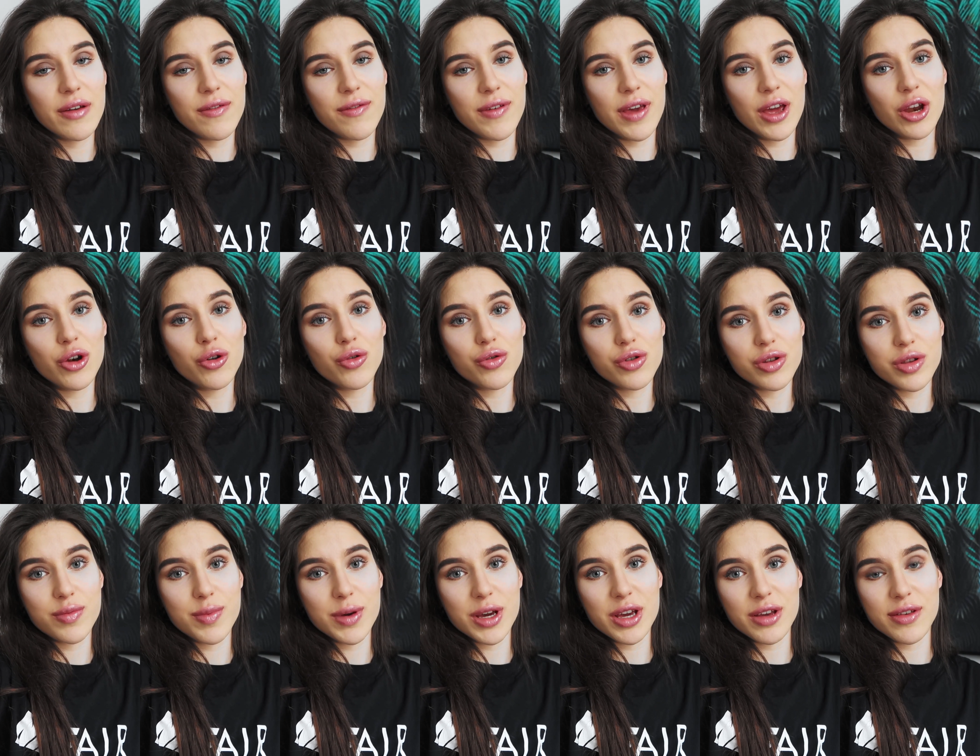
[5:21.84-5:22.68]
fear
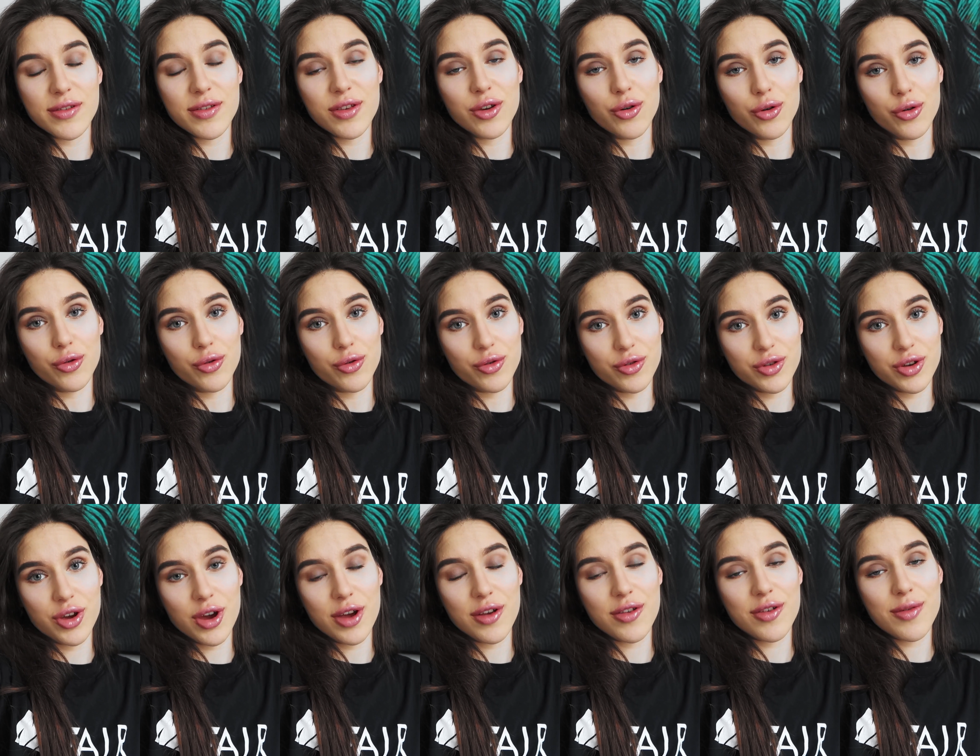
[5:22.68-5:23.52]
not, because you're
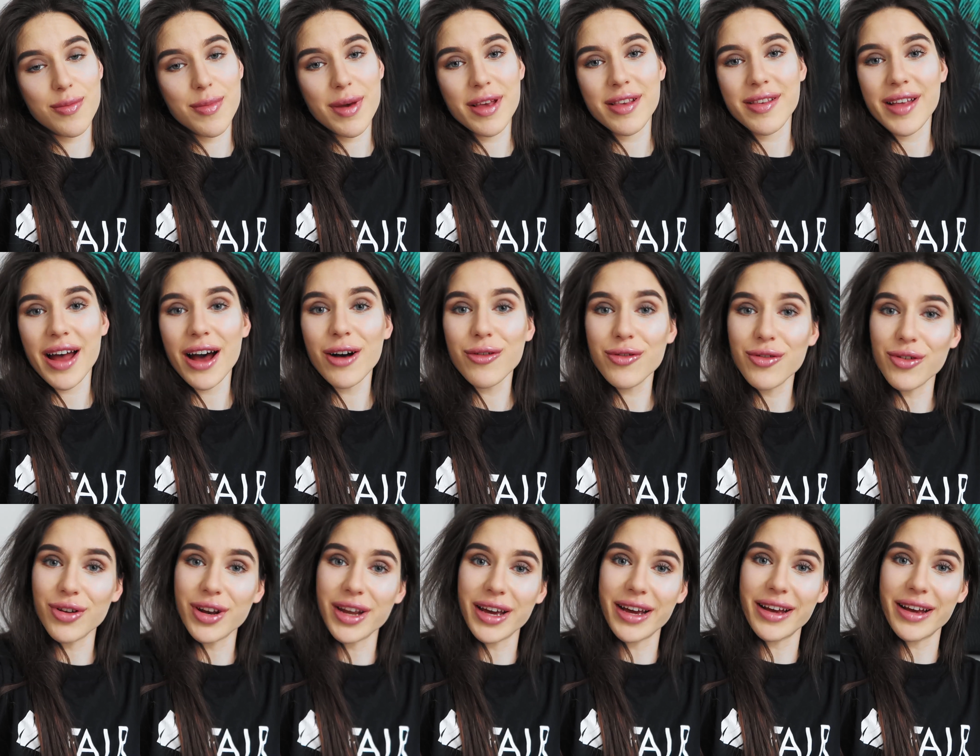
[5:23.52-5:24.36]
not going to miss out on